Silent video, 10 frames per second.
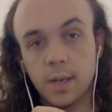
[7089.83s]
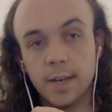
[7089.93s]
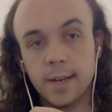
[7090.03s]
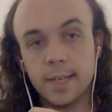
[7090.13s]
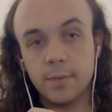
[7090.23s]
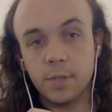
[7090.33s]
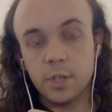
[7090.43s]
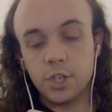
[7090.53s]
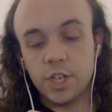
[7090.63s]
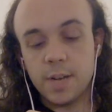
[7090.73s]
Get yourself one of
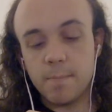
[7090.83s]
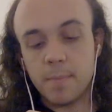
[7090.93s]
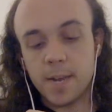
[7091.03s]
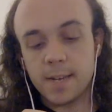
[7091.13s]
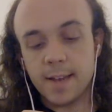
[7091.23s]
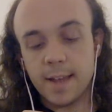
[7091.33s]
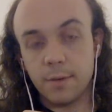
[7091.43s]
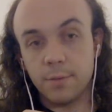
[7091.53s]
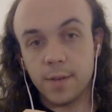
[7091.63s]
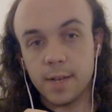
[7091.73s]
those cheap big nail
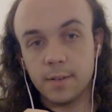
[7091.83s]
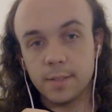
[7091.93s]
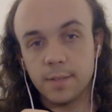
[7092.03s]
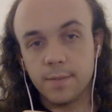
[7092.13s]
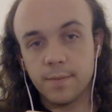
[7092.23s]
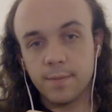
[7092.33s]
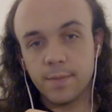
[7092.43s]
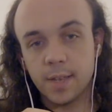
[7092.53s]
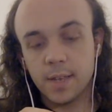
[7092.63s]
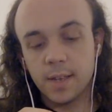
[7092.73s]
files.
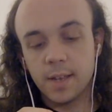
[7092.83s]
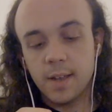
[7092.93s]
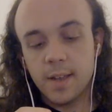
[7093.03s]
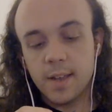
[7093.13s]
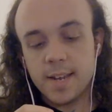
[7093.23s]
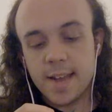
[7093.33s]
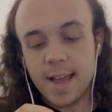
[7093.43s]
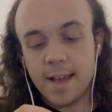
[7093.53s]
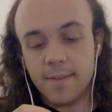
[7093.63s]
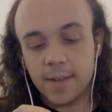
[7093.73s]

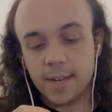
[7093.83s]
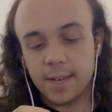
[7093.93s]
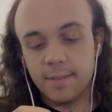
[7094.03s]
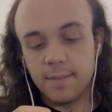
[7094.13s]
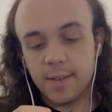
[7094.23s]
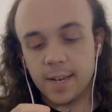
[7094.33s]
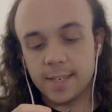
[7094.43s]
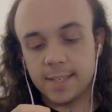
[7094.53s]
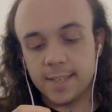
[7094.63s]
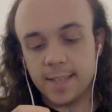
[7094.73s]
Yeah, I can
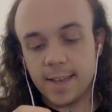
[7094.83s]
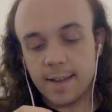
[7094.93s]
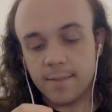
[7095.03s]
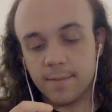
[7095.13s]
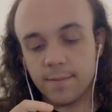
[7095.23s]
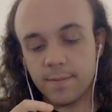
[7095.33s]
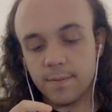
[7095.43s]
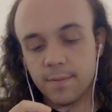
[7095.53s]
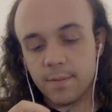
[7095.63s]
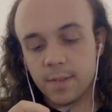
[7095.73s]
see that.
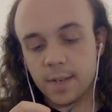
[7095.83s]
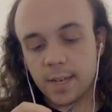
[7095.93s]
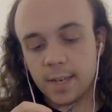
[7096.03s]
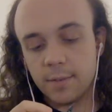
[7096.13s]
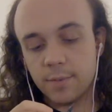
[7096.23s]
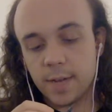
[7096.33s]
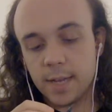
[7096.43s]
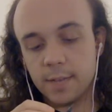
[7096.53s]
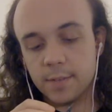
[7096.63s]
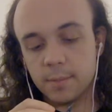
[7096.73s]
Get a
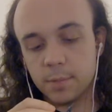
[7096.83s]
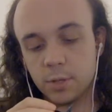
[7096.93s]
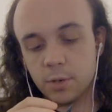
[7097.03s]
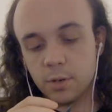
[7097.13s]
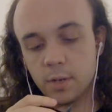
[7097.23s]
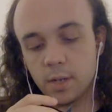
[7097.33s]
file of some sort.